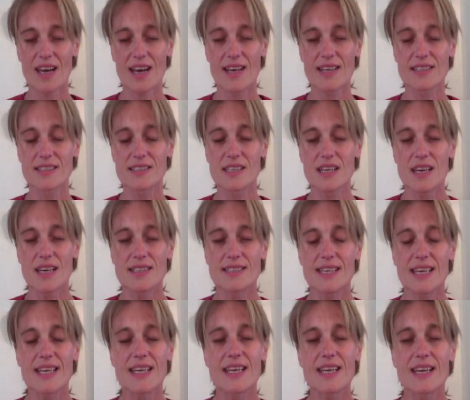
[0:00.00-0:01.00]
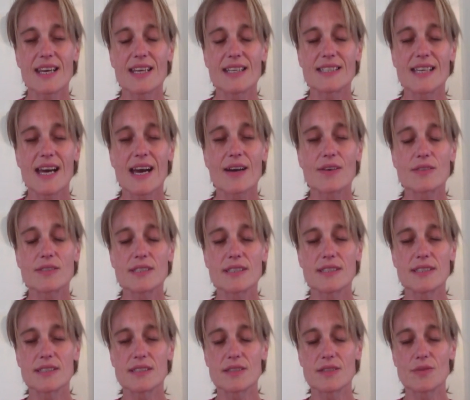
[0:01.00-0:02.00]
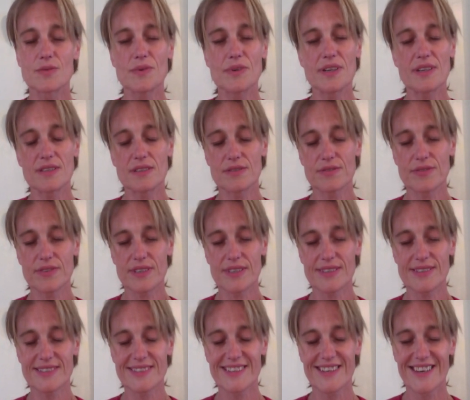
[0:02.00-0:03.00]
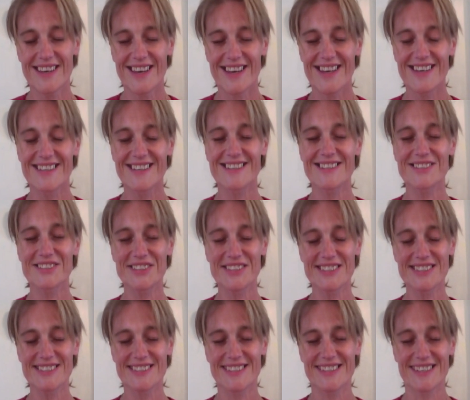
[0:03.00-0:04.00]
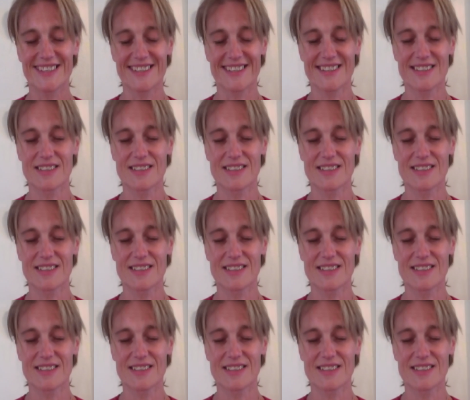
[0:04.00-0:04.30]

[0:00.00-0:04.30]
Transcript: and taking it out into the world feels a little risky,